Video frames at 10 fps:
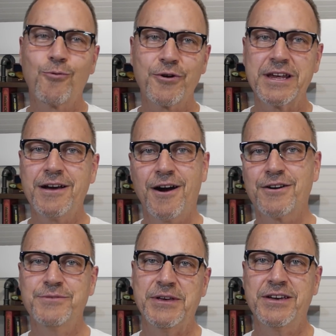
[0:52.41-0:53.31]
working
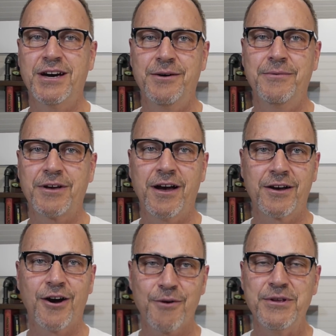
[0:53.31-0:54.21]
hard to become a
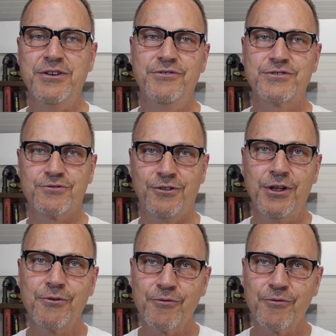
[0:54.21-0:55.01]
carbon-neutral,